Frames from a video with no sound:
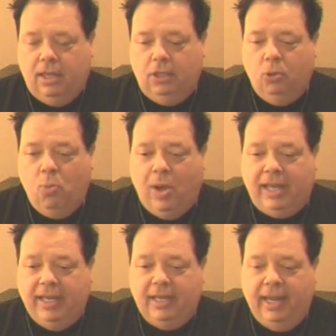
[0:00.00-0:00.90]

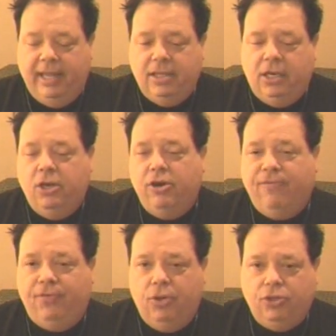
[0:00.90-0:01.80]
Llewellyn in the
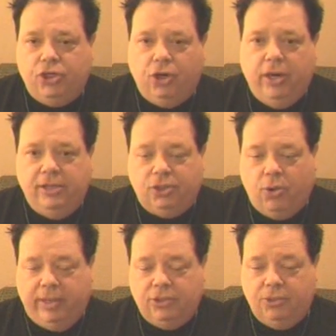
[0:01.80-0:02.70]
near future is
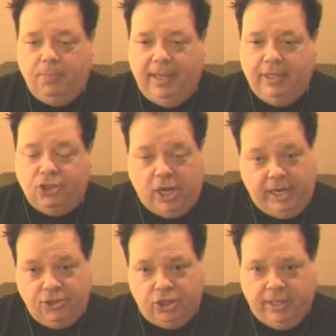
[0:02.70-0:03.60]
going to be
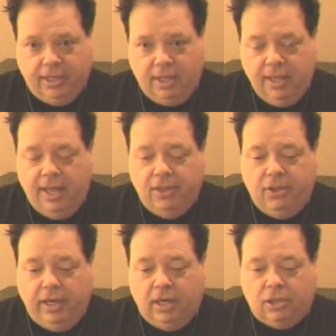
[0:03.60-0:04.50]
changing
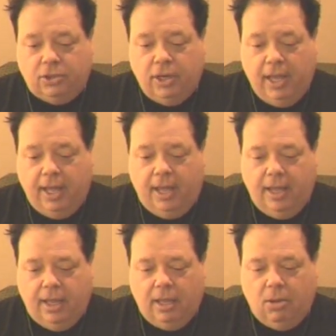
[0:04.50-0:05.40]
their
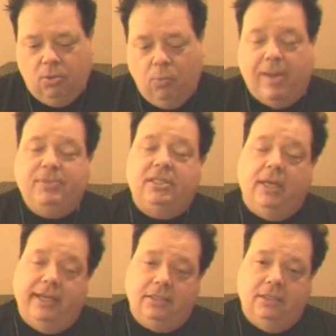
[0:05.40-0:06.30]

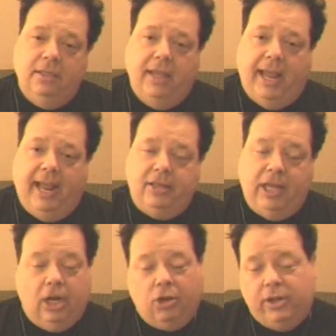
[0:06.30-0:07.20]
website, and
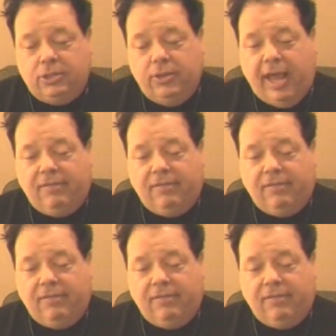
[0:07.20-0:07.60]
they are going to